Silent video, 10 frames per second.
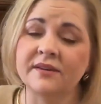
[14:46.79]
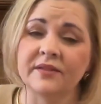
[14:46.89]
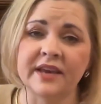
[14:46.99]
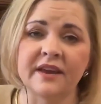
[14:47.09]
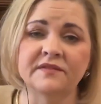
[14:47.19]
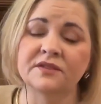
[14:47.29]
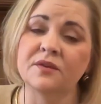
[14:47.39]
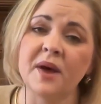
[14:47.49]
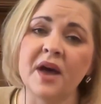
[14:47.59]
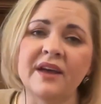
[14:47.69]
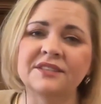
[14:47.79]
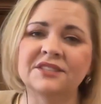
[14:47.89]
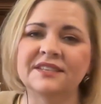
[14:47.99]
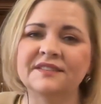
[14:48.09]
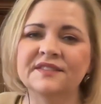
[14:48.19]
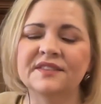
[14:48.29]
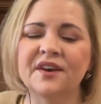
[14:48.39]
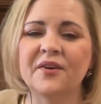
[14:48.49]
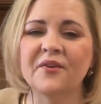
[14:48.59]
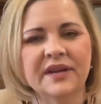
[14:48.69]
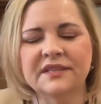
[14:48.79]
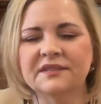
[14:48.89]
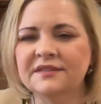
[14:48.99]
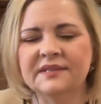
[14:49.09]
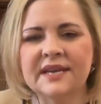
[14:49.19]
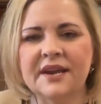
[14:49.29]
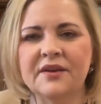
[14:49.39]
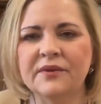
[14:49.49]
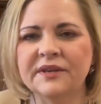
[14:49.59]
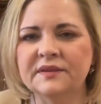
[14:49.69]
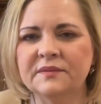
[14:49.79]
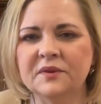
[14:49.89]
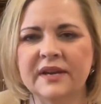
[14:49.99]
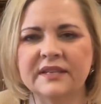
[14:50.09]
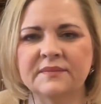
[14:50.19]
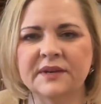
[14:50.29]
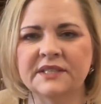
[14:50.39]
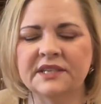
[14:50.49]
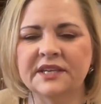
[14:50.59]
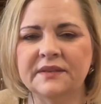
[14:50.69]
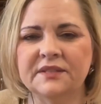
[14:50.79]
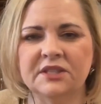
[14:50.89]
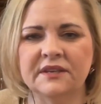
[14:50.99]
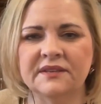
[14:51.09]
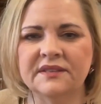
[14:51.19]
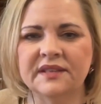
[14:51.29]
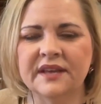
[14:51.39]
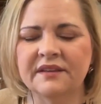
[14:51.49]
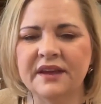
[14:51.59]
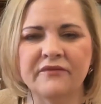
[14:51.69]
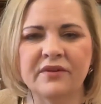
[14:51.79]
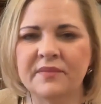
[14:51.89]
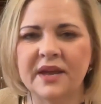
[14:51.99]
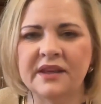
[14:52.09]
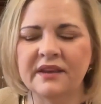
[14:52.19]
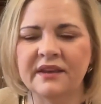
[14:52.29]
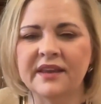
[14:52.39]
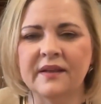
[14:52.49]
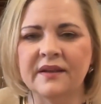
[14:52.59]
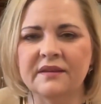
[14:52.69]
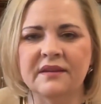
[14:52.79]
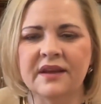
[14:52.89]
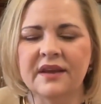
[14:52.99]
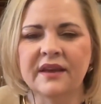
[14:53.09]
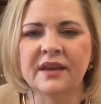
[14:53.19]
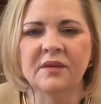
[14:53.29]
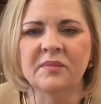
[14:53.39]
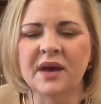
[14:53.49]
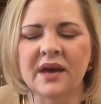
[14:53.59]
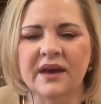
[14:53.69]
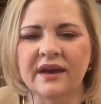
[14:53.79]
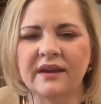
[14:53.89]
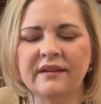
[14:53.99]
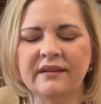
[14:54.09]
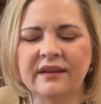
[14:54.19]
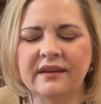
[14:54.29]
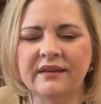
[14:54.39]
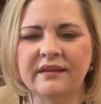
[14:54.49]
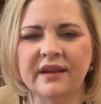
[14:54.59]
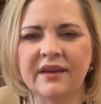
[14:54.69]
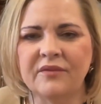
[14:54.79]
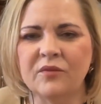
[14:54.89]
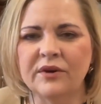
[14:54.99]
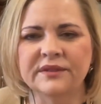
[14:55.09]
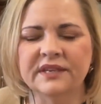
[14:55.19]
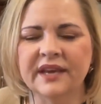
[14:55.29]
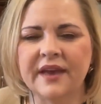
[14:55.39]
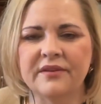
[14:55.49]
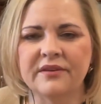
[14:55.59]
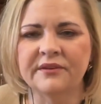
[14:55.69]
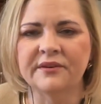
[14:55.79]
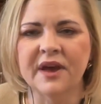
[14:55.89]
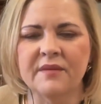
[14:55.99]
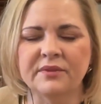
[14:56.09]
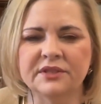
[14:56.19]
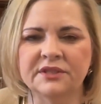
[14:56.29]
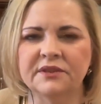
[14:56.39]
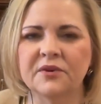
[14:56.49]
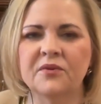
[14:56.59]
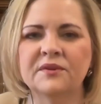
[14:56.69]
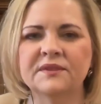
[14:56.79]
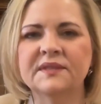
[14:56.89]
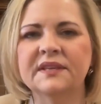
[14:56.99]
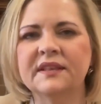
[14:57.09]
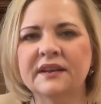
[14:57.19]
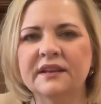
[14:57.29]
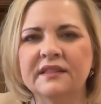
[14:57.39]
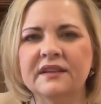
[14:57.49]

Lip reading: only have so much. And so it's setting reasonable expectations that everybody can get behind and work together to accomplish your goals at the end of the